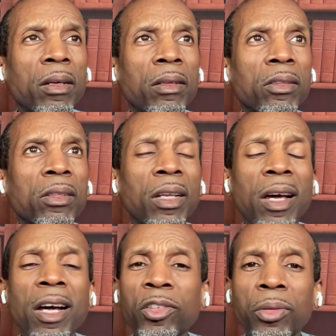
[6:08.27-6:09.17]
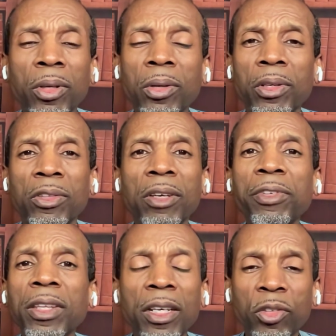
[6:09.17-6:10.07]
cilantro. There's
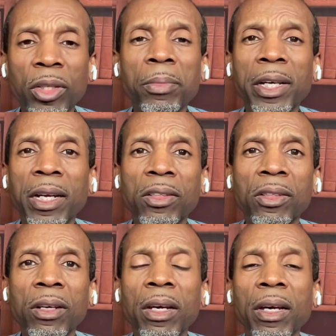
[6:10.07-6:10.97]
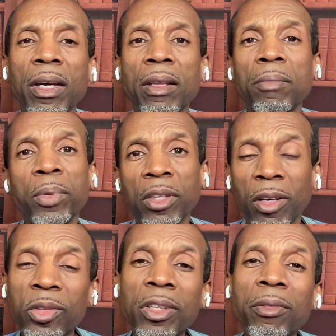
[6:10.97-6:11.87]
different things you can blanch and put
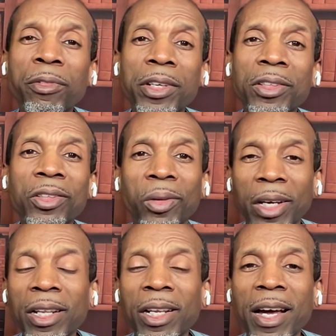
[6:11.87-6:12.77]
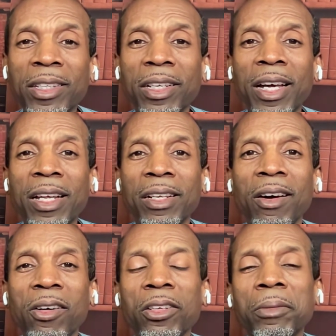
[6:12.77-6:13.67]
those in the freezer so they last a lot
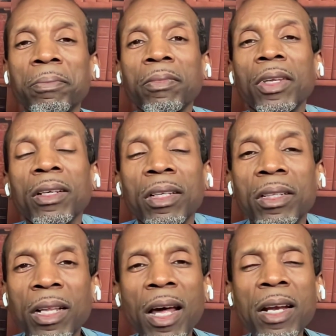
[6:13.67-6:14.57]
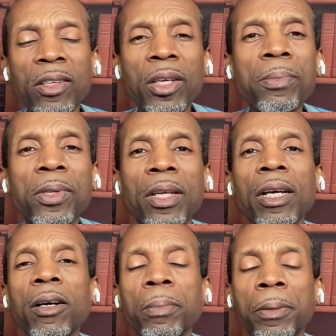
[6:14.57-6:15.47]
longer. A lot of tips that
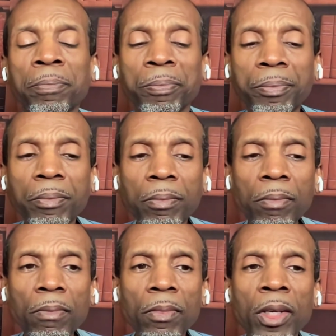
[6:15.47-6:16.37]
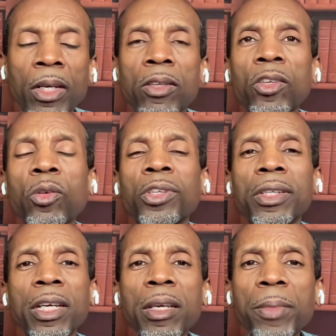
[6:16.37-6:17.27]
help. So
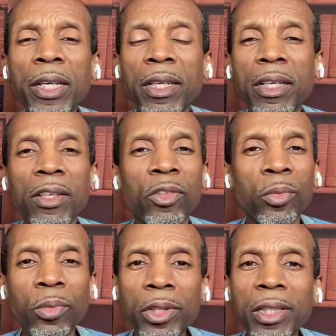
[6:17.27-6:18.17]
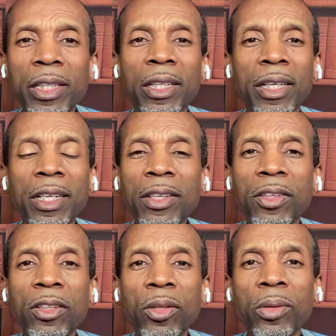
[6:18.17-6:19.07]
steaming is really
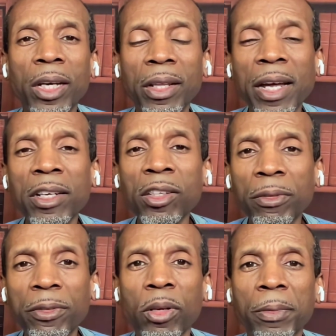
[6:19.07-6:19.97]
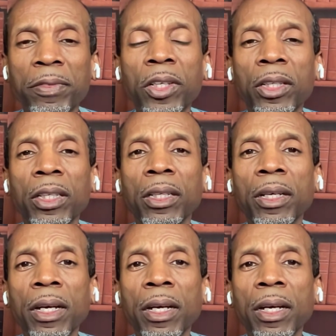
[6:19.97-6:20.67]
easy too. Now that is a form of cooking,